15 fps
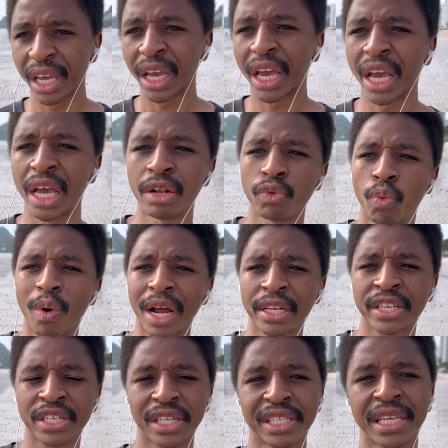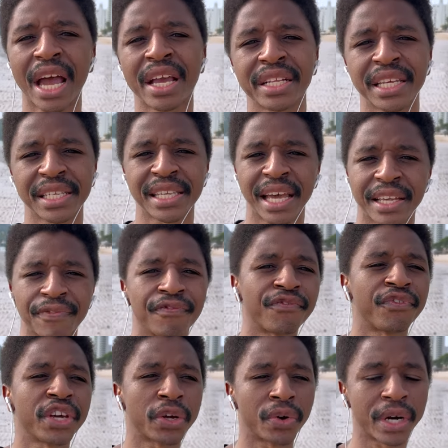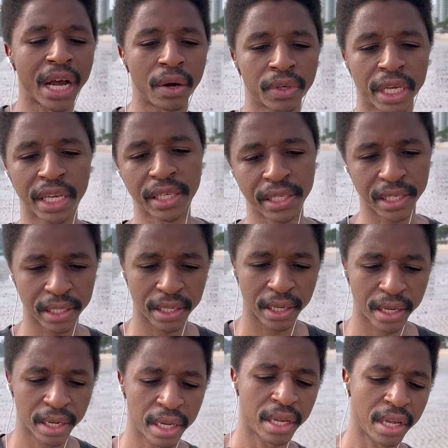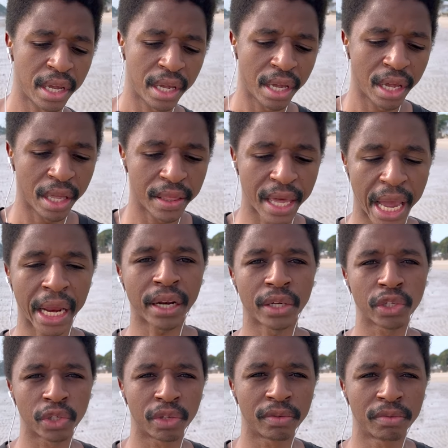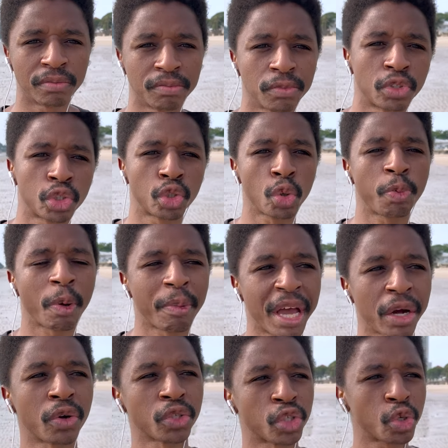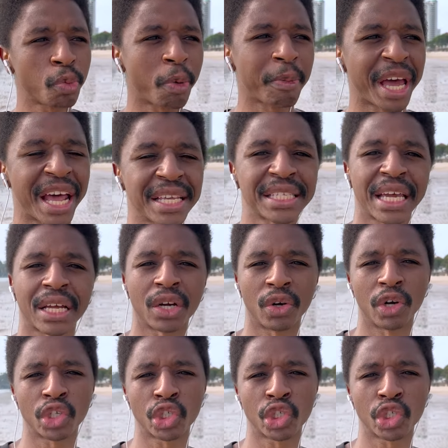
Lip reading: And what scientists have figured out is that Superman, because Superman has like a